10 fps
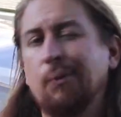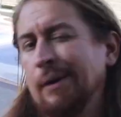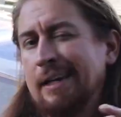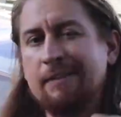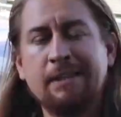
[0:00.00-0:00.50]
we
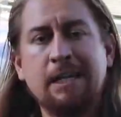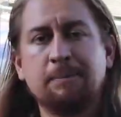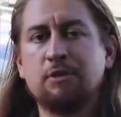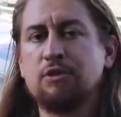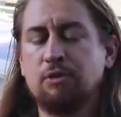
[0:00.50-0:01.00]
can even keep
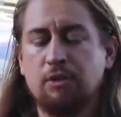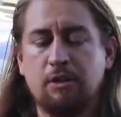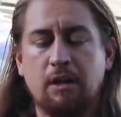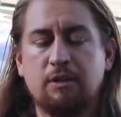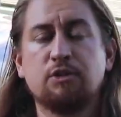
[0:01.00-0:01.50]
those
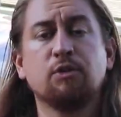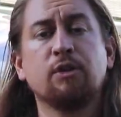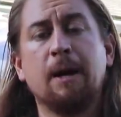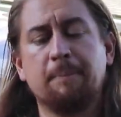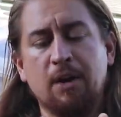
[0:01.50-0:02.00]

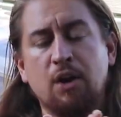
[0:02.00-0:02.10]
screwed up.